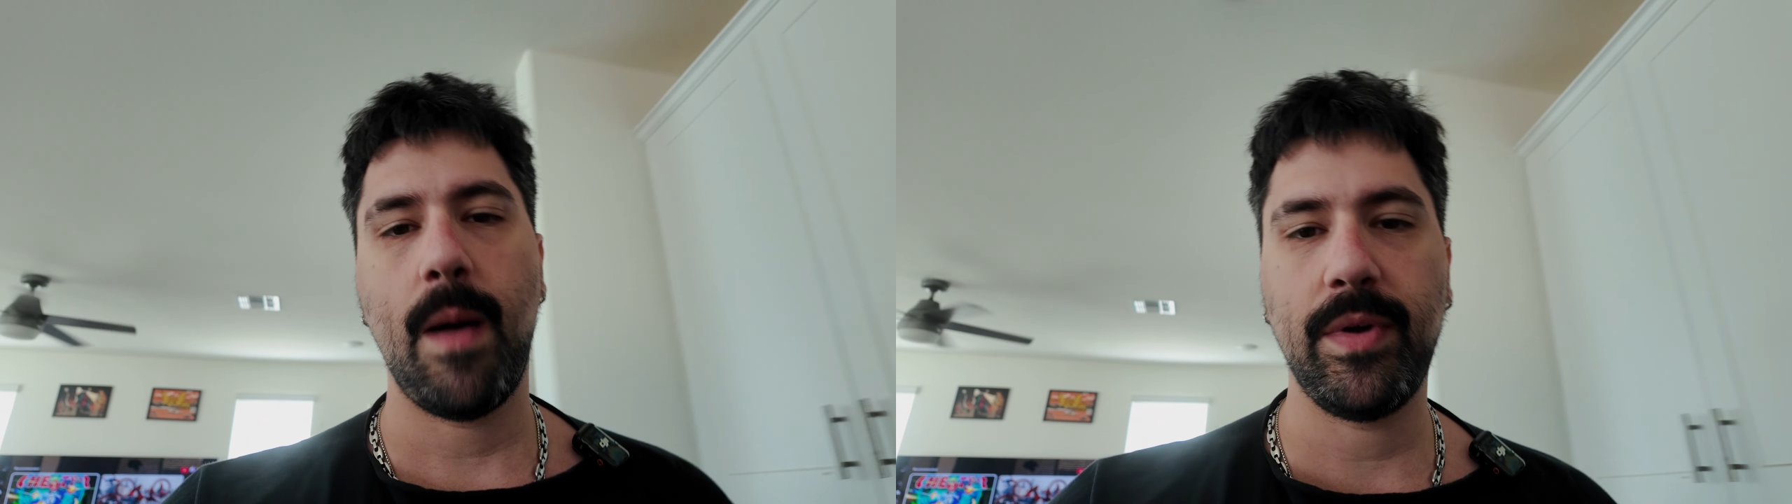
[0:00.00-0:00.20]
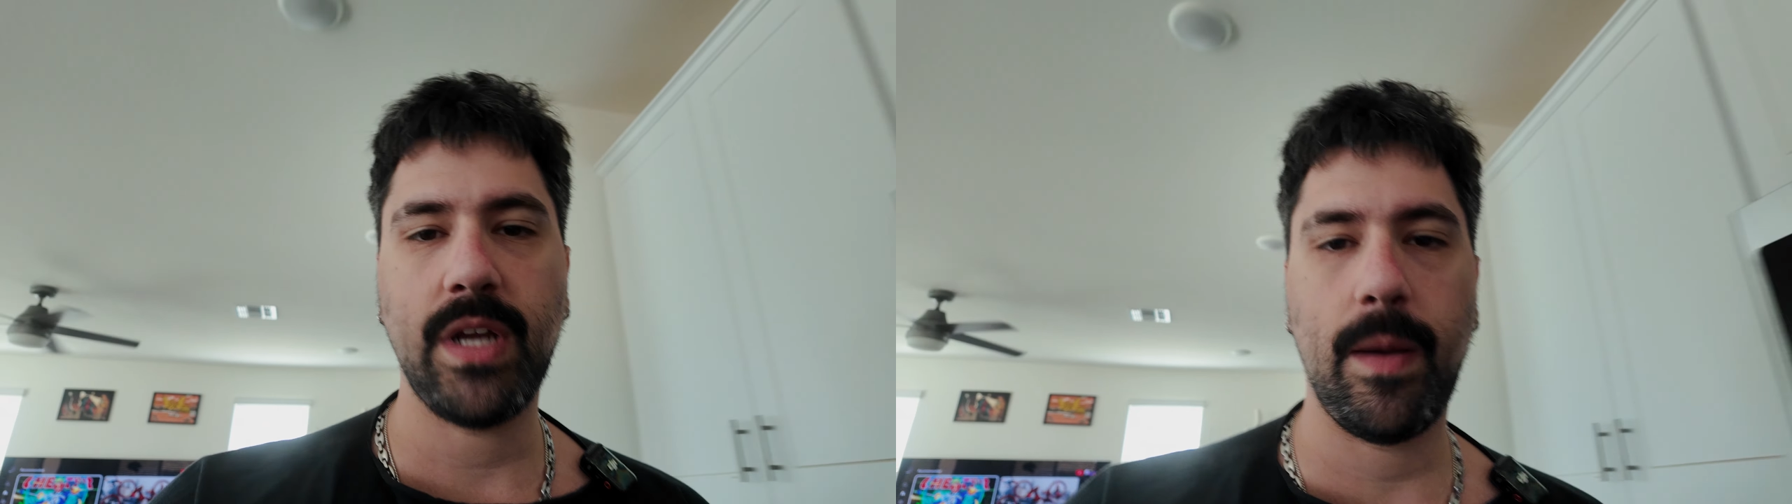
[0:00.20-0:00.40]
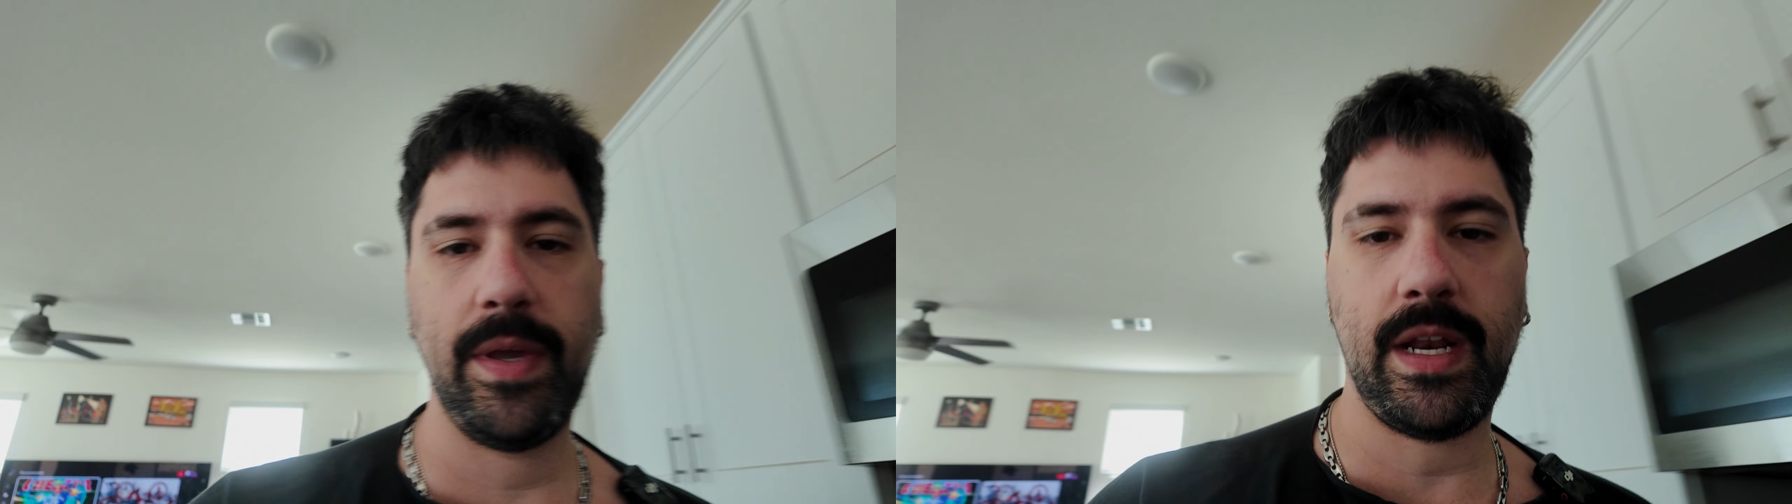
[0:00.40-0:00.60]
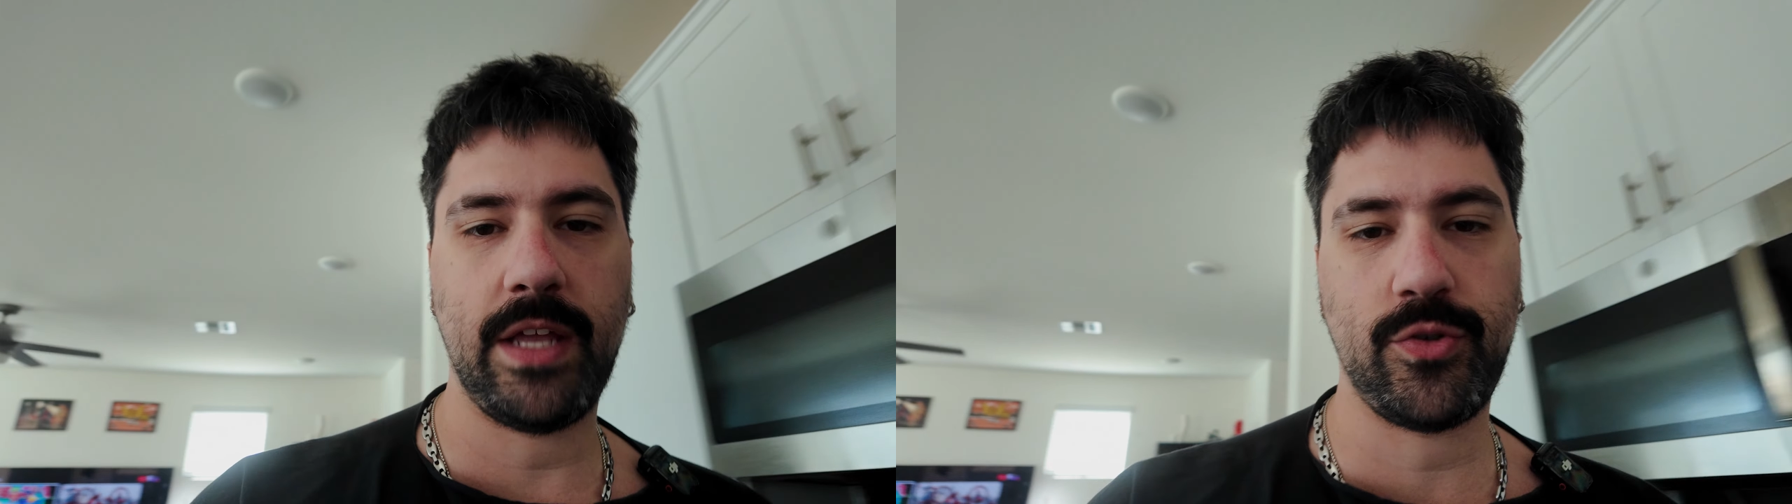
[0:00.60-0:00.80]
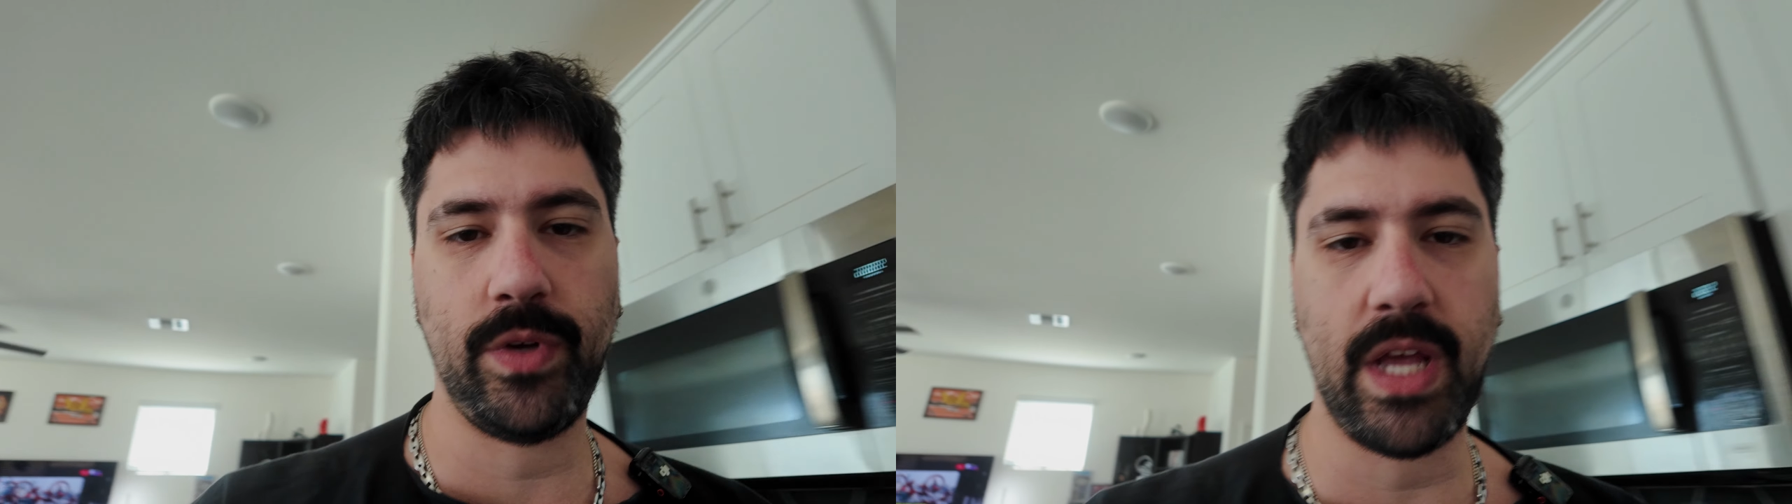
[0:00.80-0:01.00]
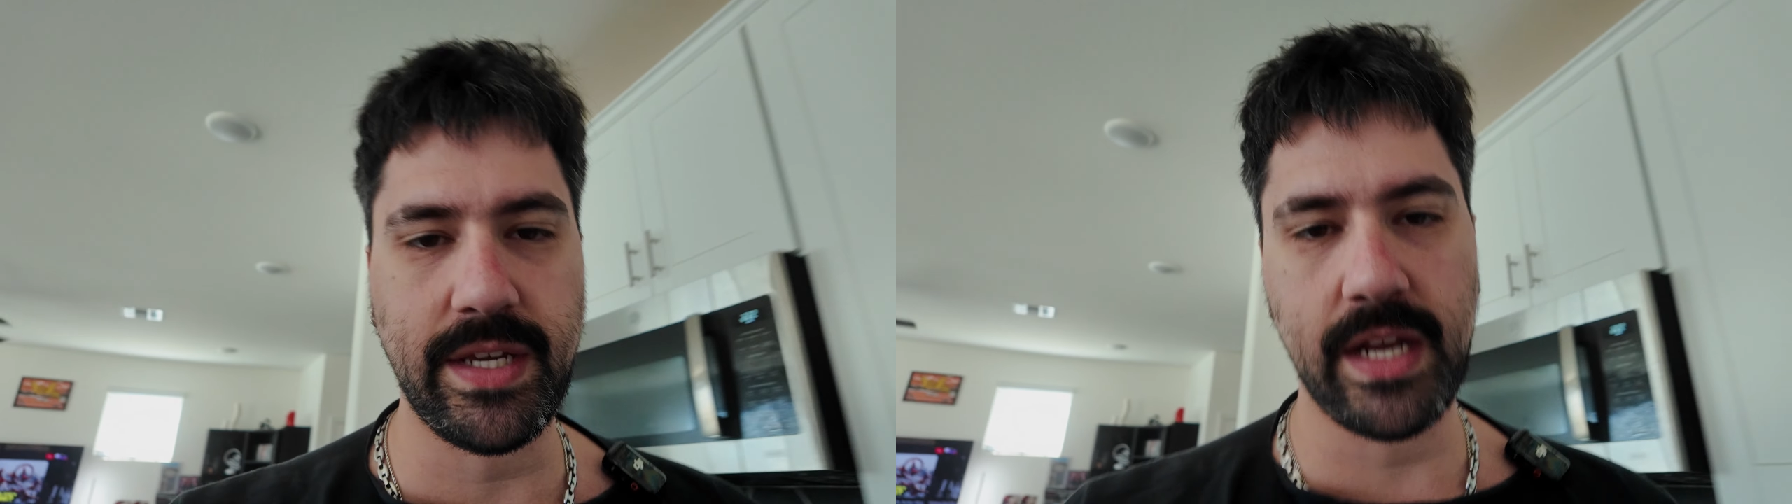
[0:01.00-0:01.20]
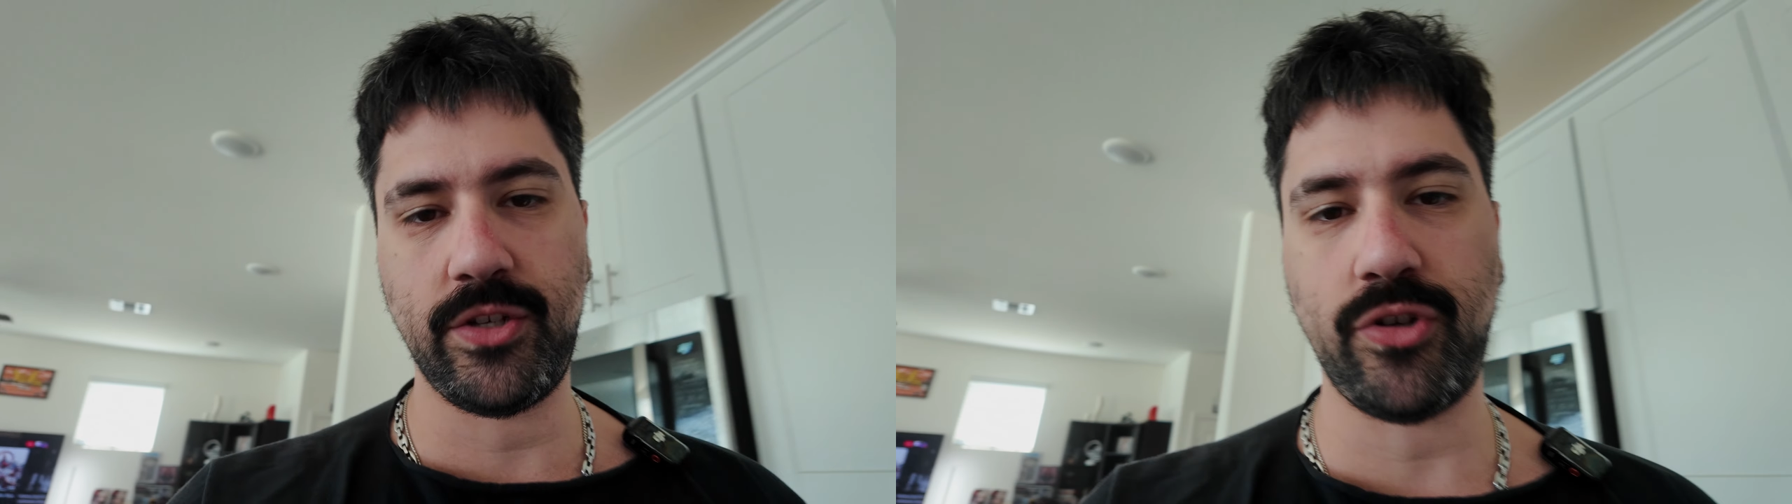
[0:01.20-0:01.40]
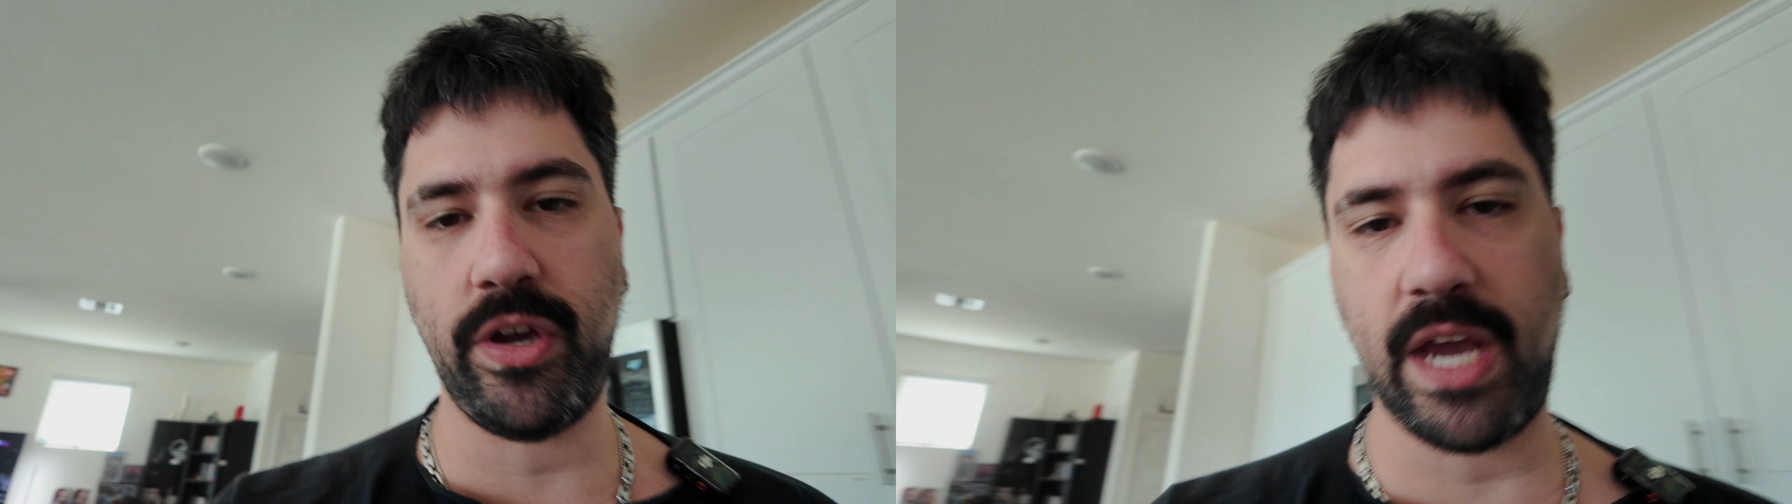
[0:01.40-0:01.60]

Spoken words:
I'm a dummy and I just realized I didn't show you